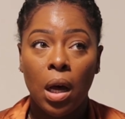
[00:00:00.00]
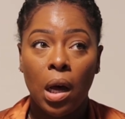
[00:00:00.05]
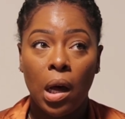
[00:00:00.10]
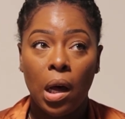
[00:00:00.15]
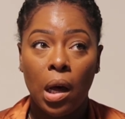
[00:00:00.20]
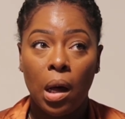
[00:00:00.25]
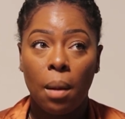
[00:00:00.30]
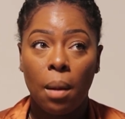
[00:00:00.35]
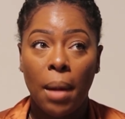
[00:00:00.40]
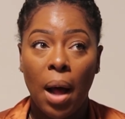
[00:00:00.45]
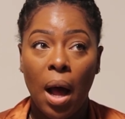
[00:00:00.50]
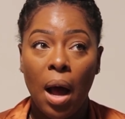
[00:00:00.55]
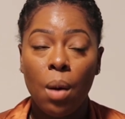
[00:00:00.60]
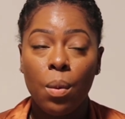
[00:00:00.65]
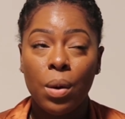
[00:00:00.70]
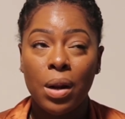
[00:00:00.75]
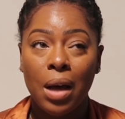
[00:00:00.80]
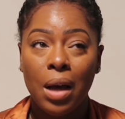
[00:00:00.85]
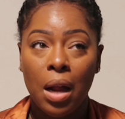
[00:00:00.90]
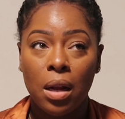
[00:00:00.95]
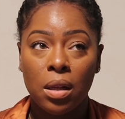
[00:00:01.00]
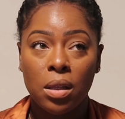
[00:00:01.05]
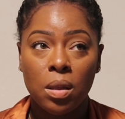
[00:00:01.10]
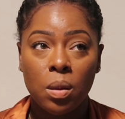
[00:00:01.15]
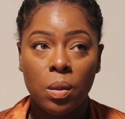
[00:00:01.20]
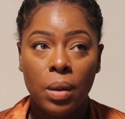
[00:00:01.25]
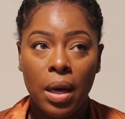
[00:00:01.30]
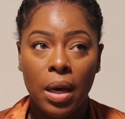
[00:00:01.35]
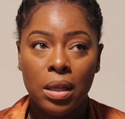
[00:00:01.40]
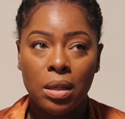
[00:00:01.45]
I would have got a
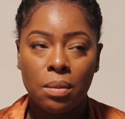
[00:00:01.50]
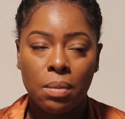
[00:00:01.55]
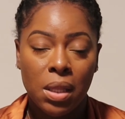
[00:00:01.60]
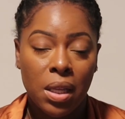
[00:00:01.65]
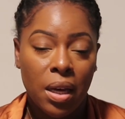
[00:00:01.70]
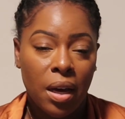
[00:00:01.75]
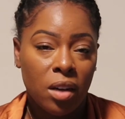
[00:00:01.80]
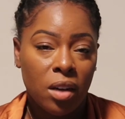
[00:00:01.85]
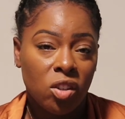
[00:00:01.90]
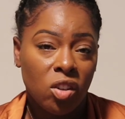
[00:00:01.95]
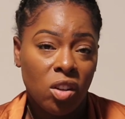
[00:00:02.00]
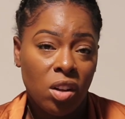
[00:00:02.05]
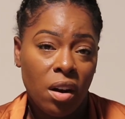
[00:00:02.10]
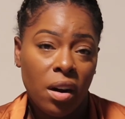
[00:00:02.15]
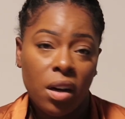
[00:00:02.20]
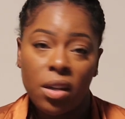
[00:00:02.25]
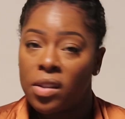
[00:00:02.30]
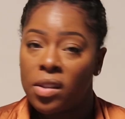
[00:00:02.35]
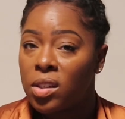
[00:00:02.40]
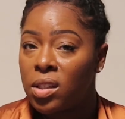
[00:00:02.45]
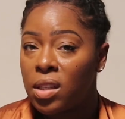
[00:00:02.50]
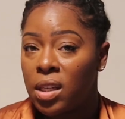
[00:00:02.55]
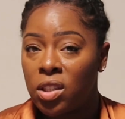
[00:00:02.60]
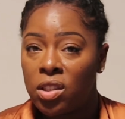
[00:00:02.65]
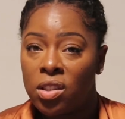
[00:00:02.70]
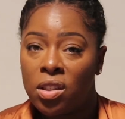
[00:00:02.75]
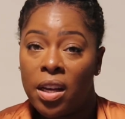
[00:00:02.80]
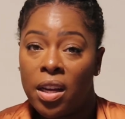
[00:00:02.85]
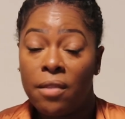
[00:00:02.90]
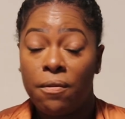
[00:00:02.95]
2X, but the extra large,
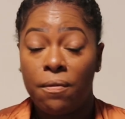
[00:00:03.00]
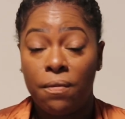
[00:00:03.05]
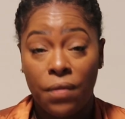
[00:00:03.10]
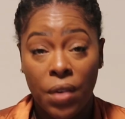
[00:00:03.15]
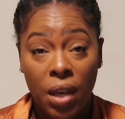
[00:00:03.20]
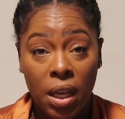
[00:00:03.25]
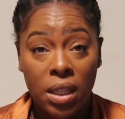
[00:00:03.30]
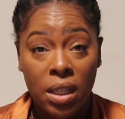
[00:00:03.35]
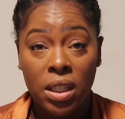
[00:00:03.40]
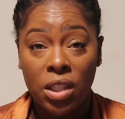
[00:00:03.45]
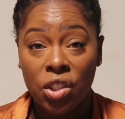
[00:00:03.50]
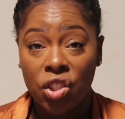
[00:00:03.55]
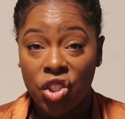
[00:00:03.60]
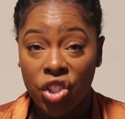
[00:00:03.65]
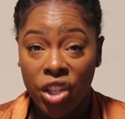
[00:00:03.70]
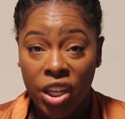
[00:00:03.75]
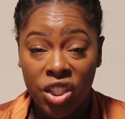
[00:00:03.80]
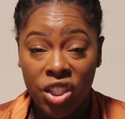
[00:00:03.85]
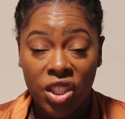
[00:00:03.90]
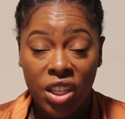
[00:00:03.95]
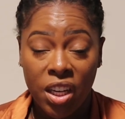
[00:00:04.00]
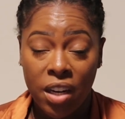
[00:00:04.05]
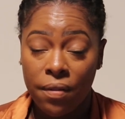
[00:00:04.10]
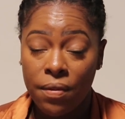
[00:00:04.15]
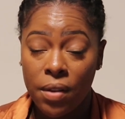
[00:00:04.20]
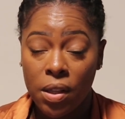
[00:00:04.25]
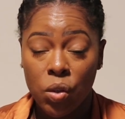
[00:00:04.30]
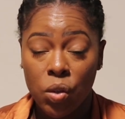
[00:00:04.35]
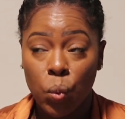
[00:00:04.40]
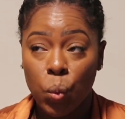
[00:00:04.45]
it fits, it stretched, and it
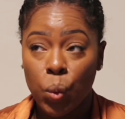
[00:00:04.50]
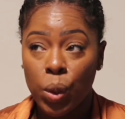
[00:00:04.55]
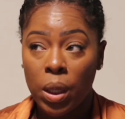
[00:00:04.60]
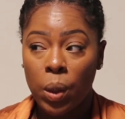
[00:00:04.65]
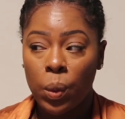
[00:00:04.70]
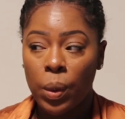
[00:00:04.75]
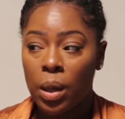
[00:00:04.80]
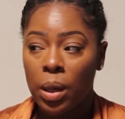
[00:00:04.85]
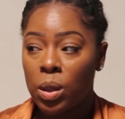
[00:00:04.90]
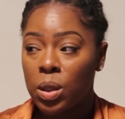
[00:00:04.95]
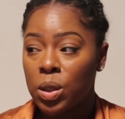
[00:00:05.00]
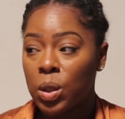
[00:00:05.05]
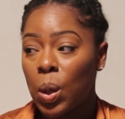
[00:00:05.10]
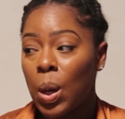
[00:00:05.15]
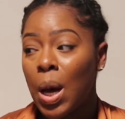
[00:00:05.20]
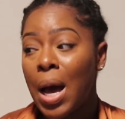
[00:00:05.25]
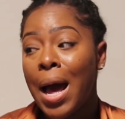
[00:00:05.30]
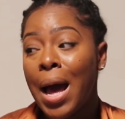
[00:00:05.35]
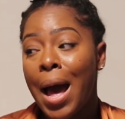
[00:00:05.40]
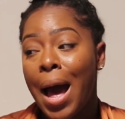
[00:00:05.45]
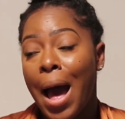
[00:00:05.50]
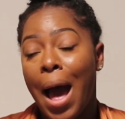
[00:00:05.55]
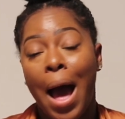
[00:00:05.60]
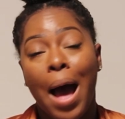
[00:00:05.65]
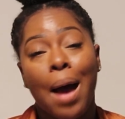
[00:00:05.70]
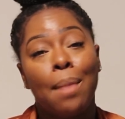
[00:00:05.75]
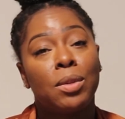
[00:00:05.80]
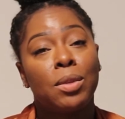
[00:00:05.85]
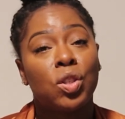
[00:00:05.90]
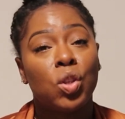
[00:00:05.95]
fits really well. So
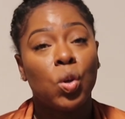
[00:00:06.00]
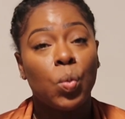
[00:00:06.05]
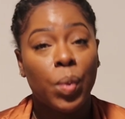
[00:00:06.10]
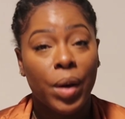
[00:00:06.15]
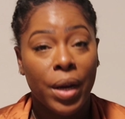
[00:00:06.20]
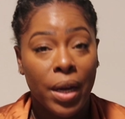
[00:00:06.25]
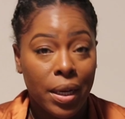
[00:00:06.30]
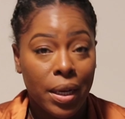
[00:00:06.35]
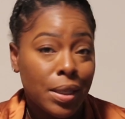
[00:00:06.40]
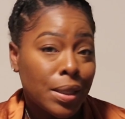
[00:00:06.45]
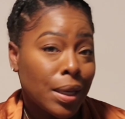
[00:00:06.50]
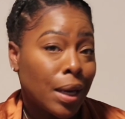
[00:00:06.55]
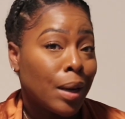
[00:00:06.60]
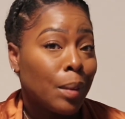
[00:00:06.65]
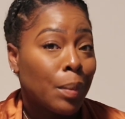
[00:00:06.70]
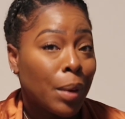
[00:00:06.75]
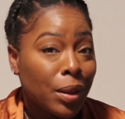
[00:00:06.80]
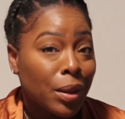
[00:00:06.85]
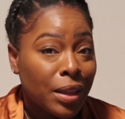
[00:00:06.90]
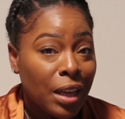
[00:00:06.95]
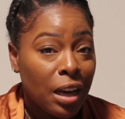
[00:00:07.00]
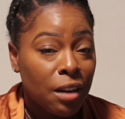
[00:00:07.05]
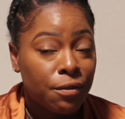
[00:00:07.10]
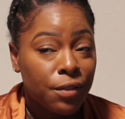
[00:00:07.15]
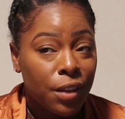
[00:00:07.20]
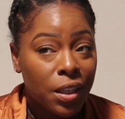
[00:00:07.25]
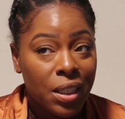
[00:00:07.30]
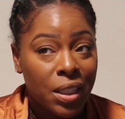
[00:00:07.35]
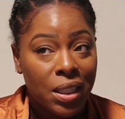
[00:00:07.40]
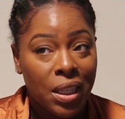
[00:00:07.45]
I'm super excited about that
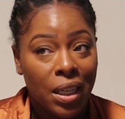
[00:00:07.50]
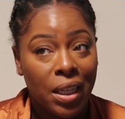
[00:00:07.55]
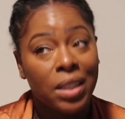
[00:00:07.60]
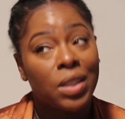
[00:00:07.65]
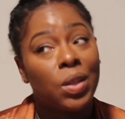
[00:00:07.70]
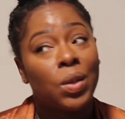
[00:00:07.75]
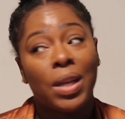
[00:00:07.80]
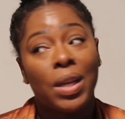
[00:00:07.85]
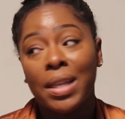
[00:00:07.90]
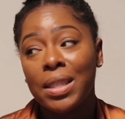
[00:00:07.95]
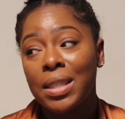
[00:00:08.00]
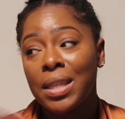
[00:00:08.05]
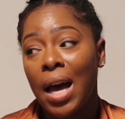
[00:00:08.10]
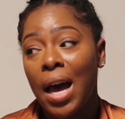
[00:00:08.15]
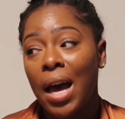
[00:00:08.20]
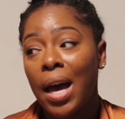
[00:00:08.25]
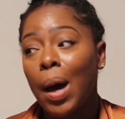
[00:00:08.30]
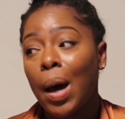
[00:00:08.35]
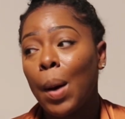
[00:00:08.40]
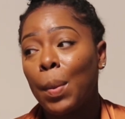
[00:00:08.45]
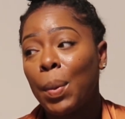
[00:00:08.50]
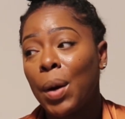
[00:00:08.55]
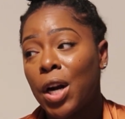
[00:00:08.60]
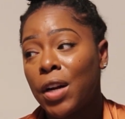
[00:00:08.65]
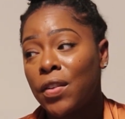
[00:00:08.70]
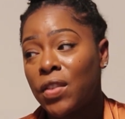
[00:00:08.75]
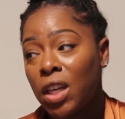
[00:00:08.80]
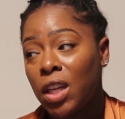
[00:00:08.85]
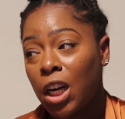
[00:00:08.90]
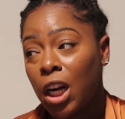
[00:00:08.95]
first thing. So that's not a
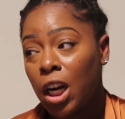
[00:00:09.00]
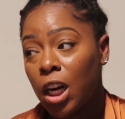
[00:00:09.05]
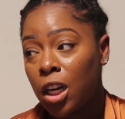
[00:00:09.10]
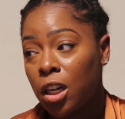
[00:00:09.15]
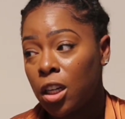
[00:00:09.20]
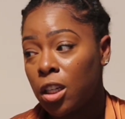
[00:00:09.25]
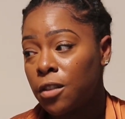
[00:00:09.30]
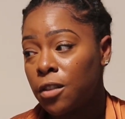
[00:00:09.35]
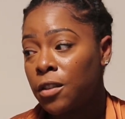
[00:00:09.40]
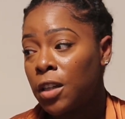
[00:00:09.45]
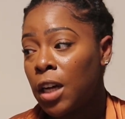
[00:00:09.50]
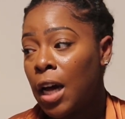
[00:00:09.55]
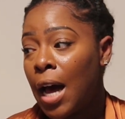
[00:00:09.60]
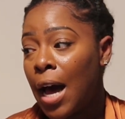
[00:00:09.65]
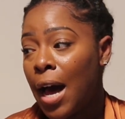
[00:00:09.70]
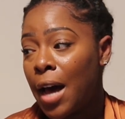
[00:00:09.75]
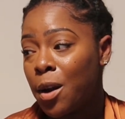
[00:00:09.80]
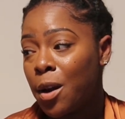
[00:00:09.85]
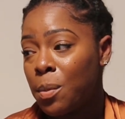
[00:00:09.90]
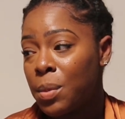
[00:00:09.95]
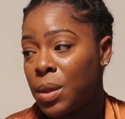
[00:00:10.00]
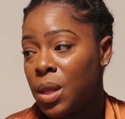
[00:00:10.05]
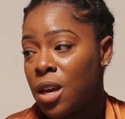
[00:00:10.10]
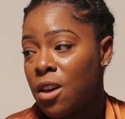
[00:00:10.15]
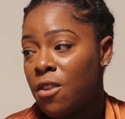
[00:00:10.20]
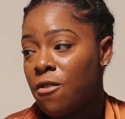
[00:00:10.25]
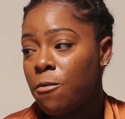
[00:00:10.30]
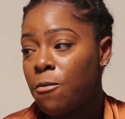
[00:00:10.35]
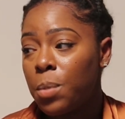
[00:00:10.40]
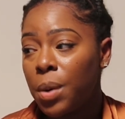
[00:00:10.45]
part of the curve, I don't
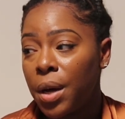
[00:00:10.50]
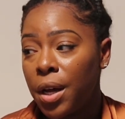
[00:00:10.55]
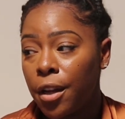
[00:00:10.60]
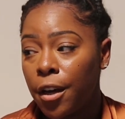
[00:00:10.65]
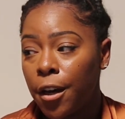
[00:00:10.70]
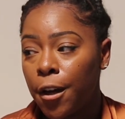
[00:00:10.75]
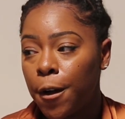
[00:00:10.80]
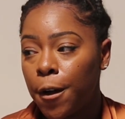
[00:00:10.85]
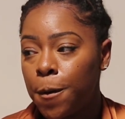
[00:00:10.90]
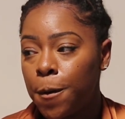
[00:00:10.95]
believe, but